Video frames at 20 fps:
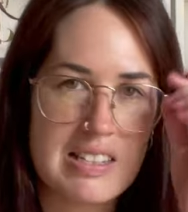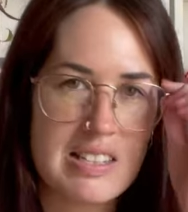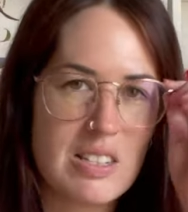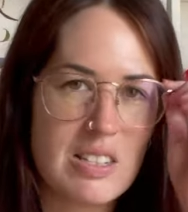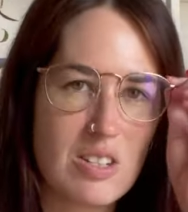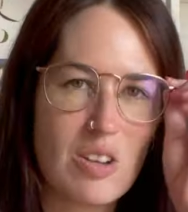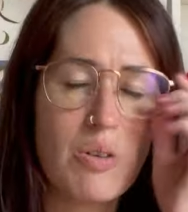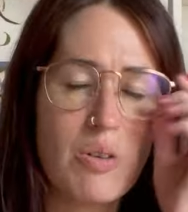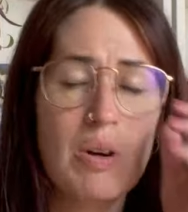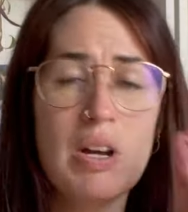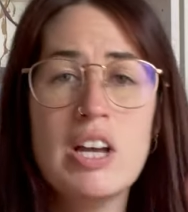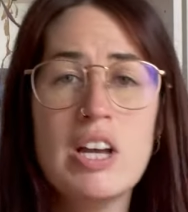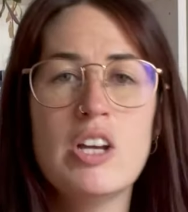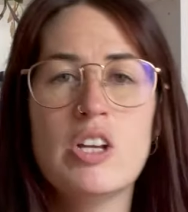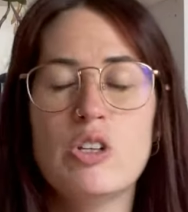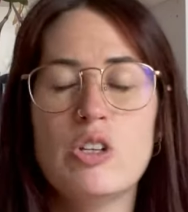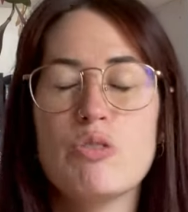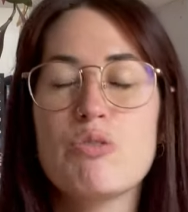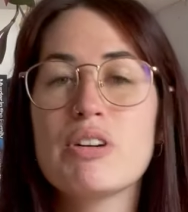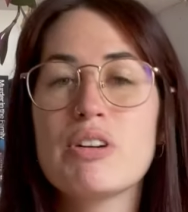and so
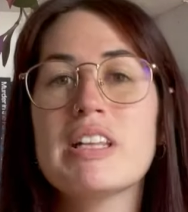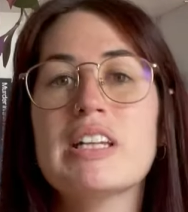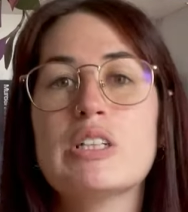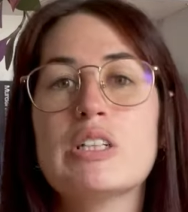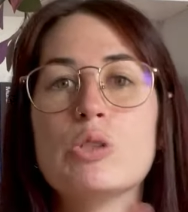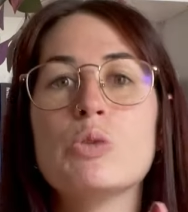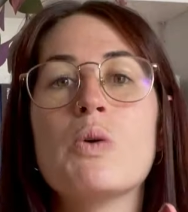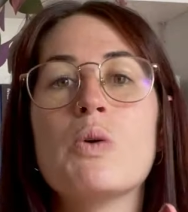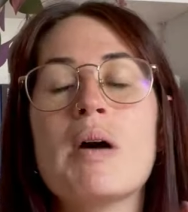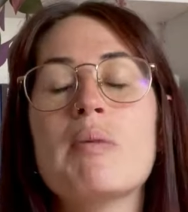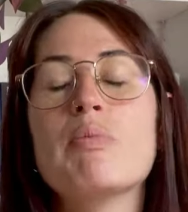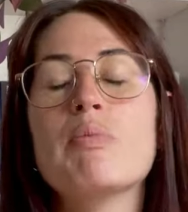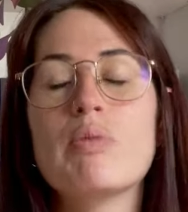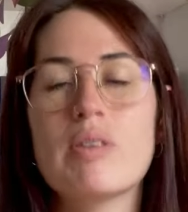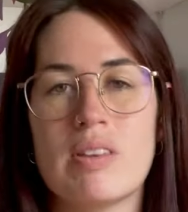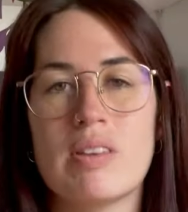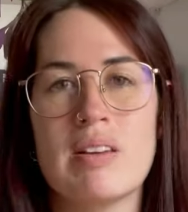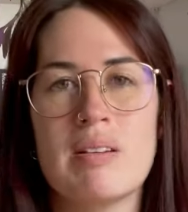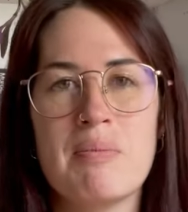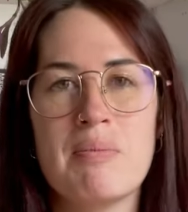you really grew up
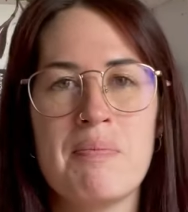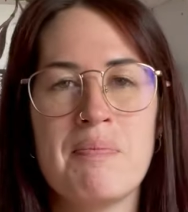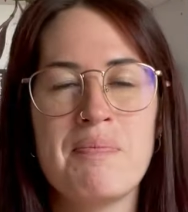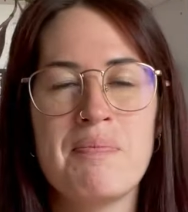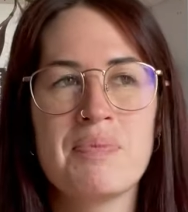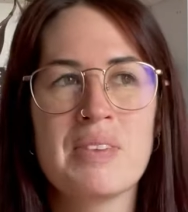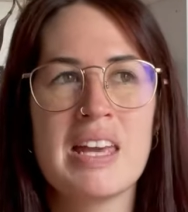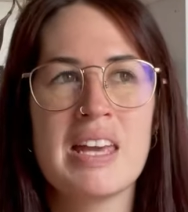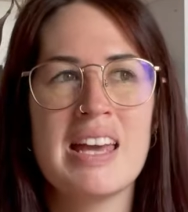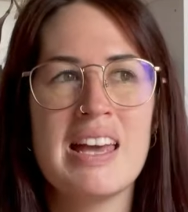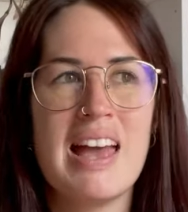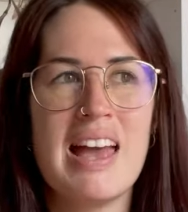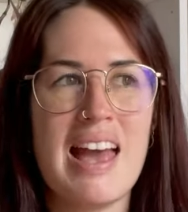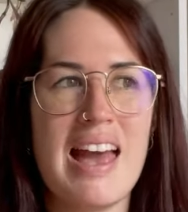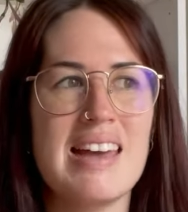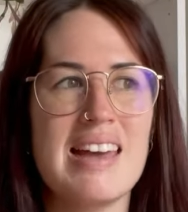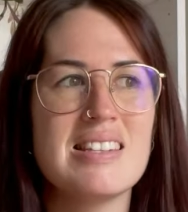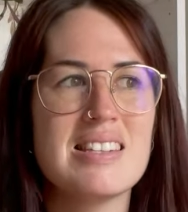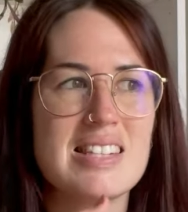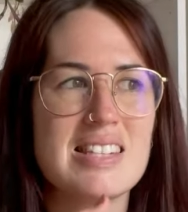with him
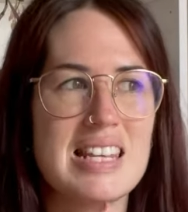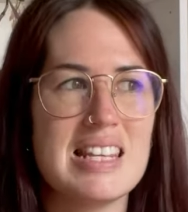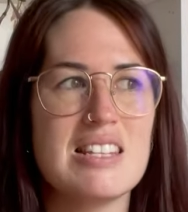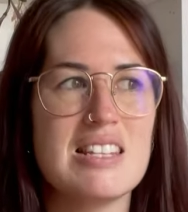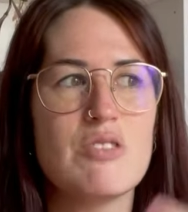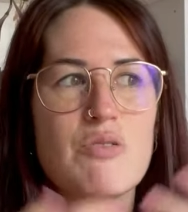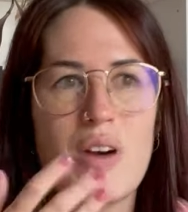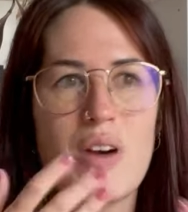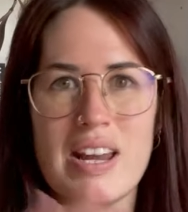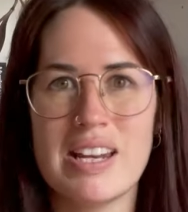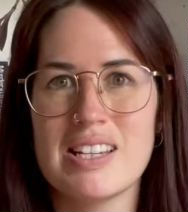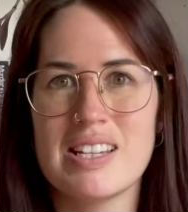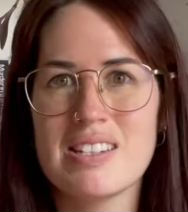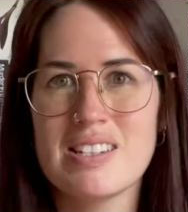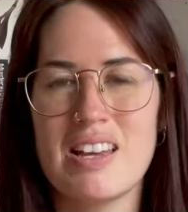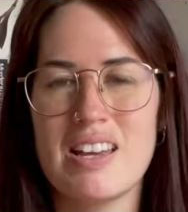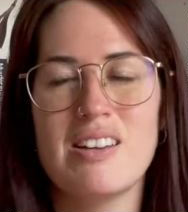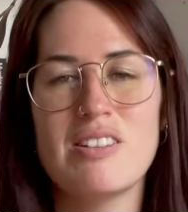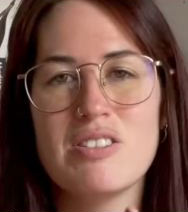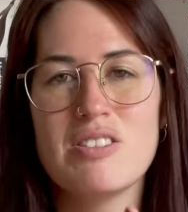as his writing
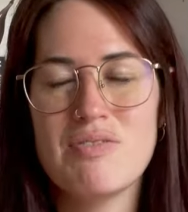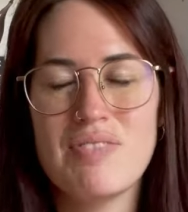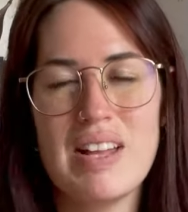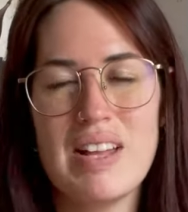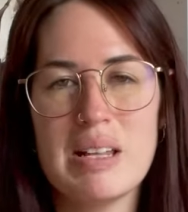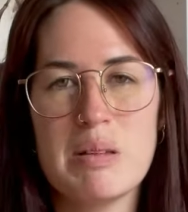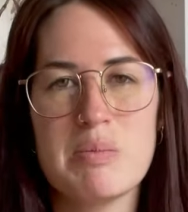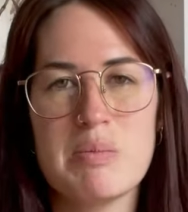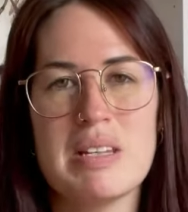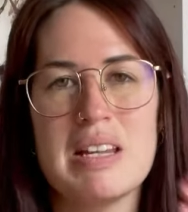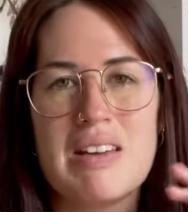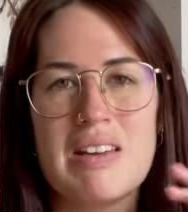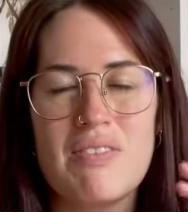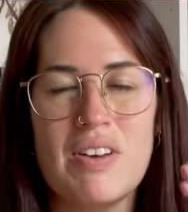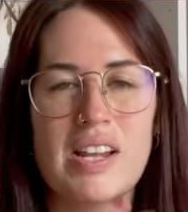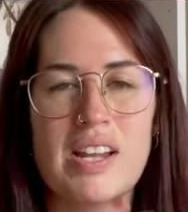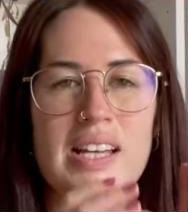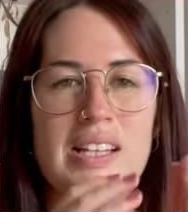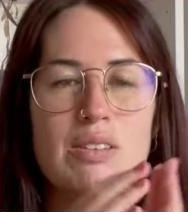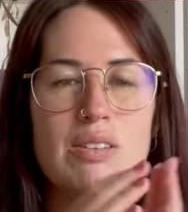style developed. And I
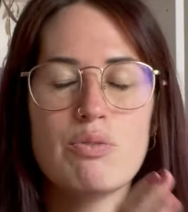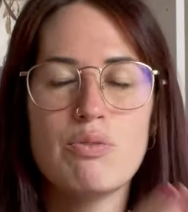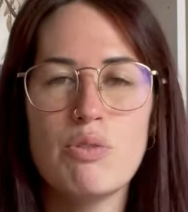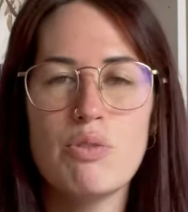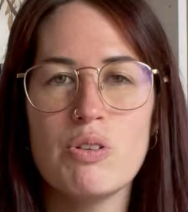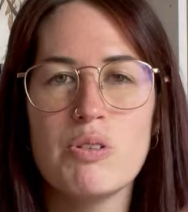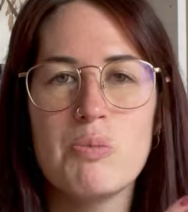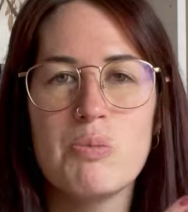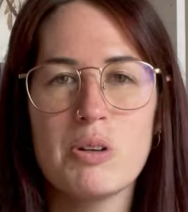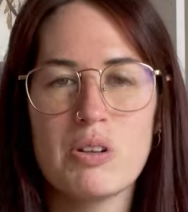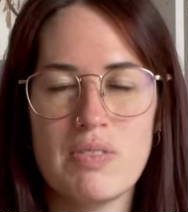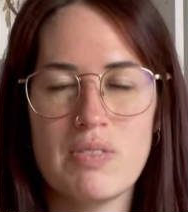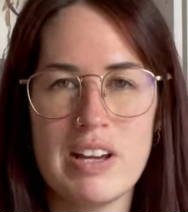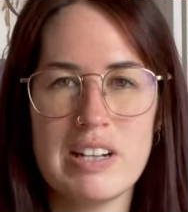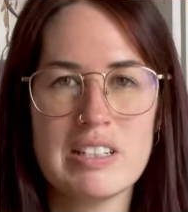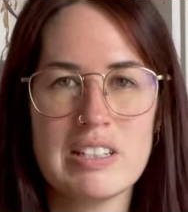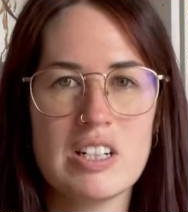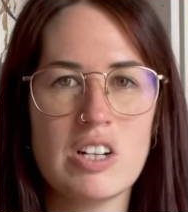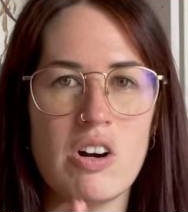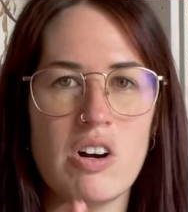felt like the fourth book of
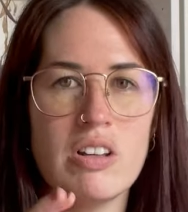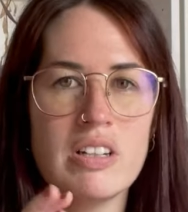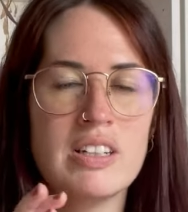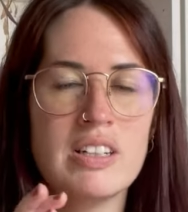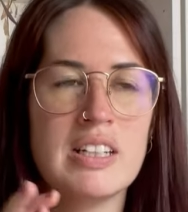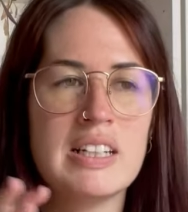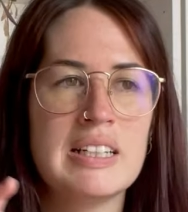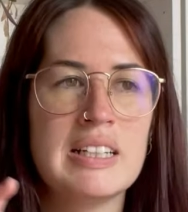Aragon